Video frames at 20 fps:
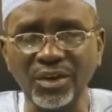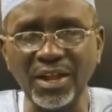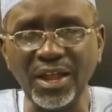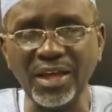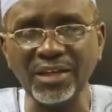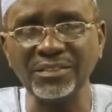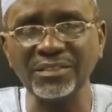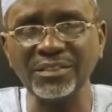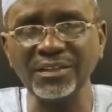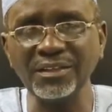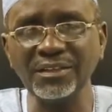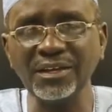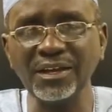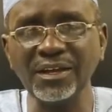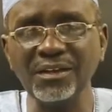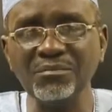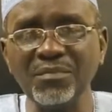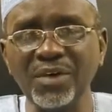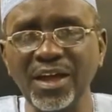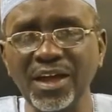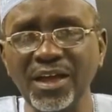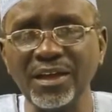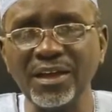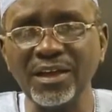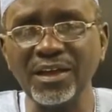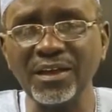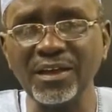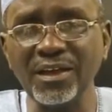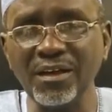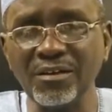Well, I think uh, my
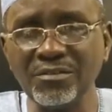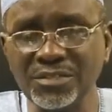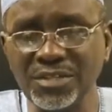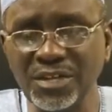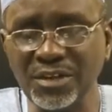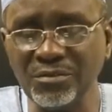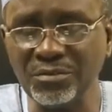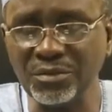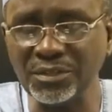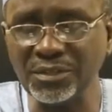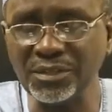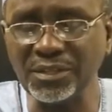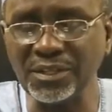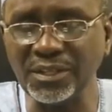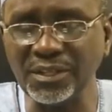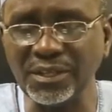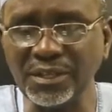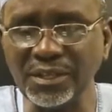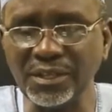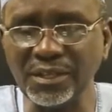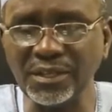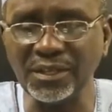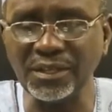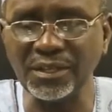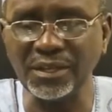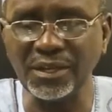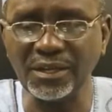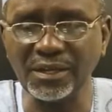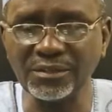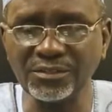encounter with the
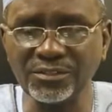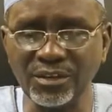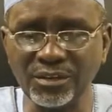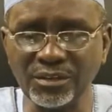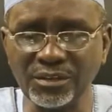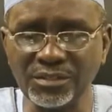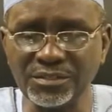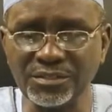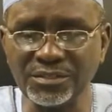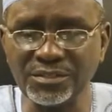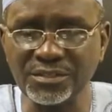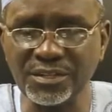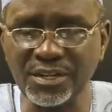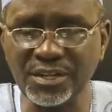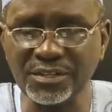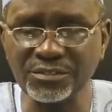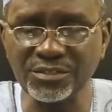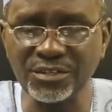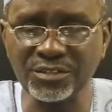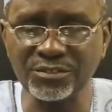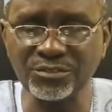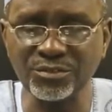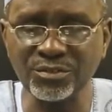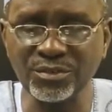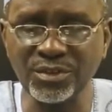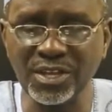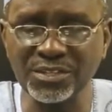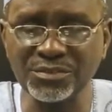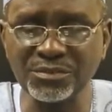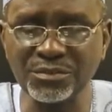uh, Turkish International
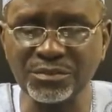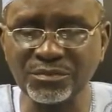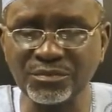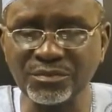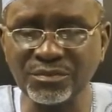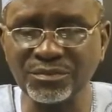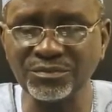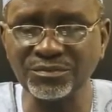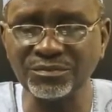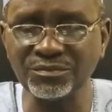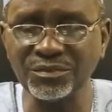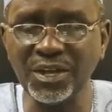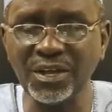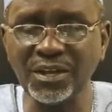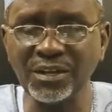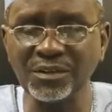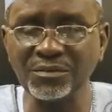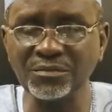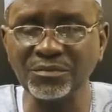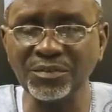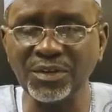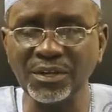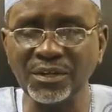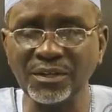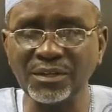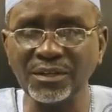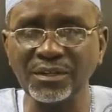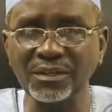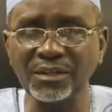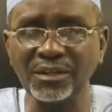School has been very,
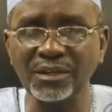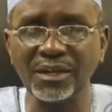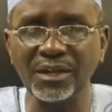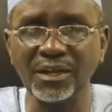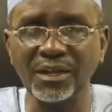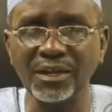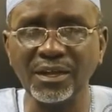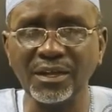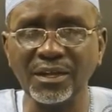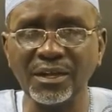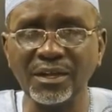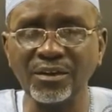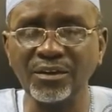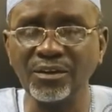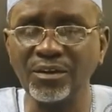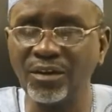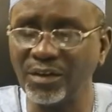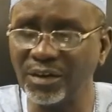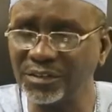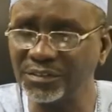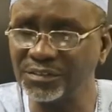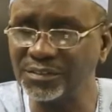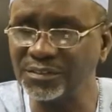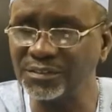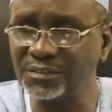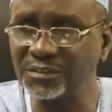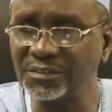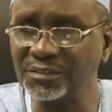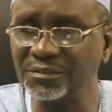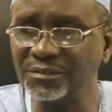very uh,
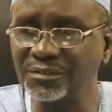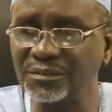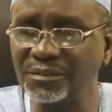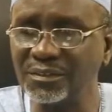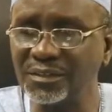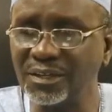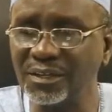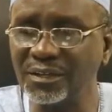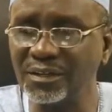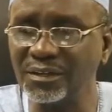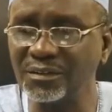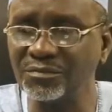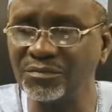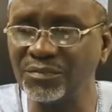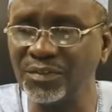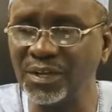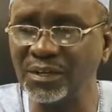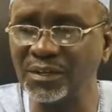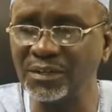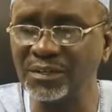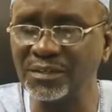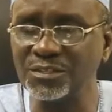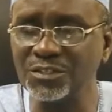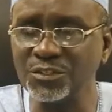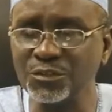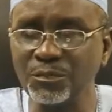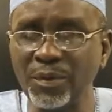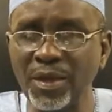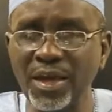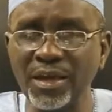encouraging and uh, very
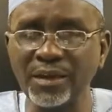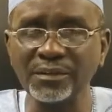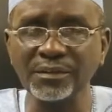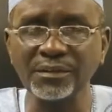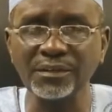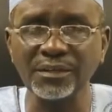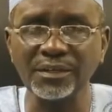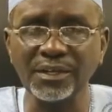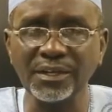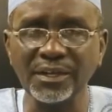inspiring.